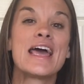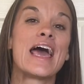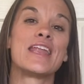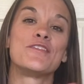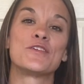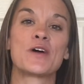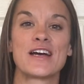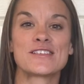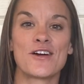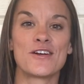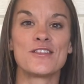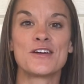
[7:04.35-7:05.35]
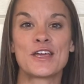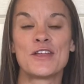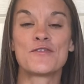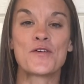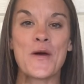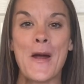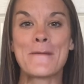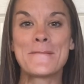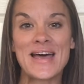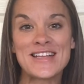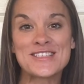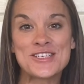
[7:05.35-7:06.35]
And if you guys are looking for
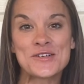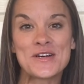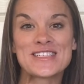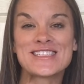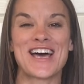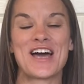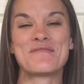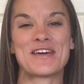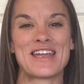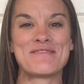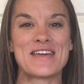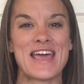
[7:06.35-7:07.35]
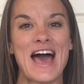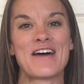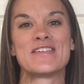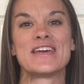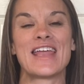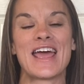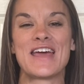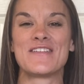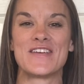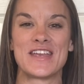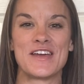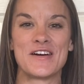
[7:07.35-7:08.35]
men's shorts, I'm gonna be having a
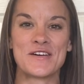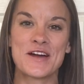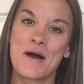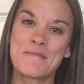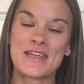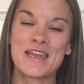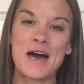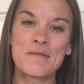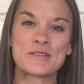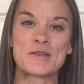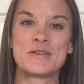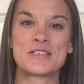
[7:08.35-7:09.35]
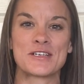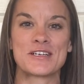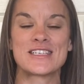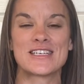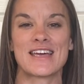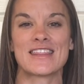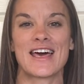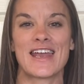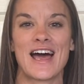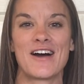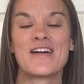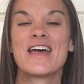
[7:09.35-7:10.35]
video coming up. So be sure to check that
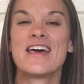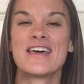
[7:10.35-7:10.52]
out.